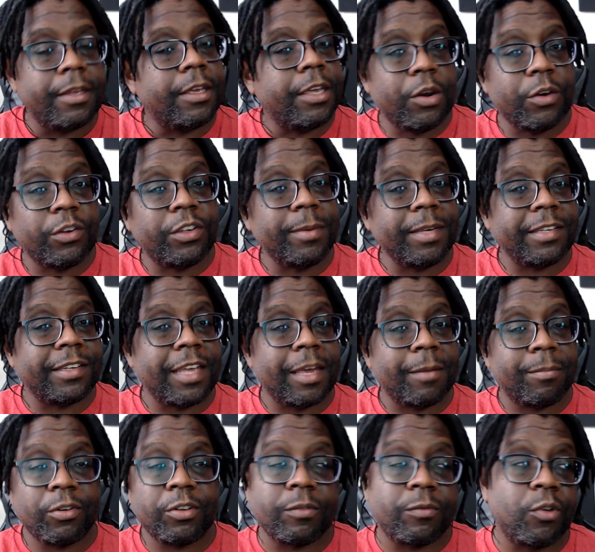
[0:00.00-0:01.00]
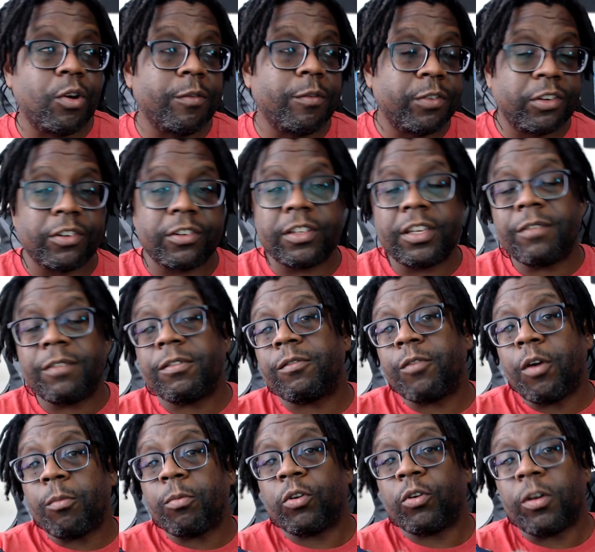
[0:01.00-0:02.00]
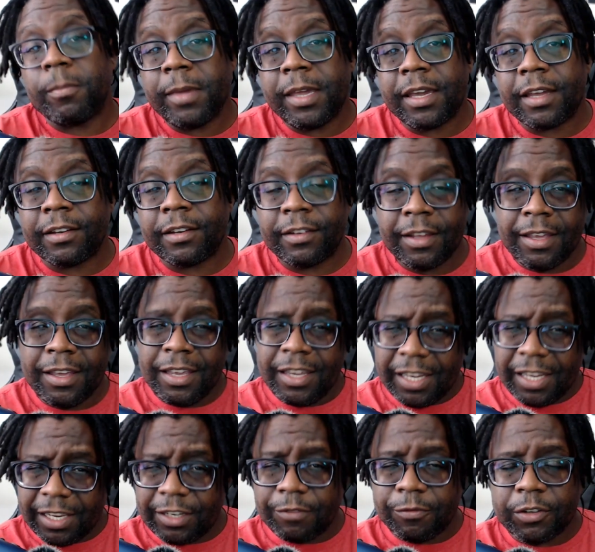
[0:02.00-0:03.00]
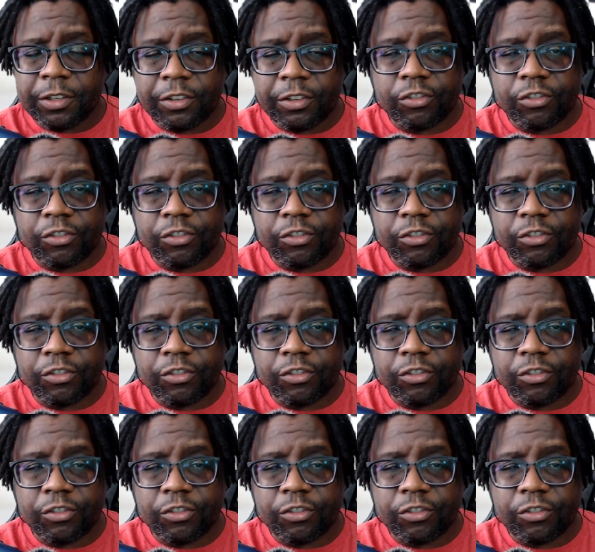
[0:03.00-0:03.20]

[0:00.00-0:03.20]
Here are some examples of officers giving verbal commands in different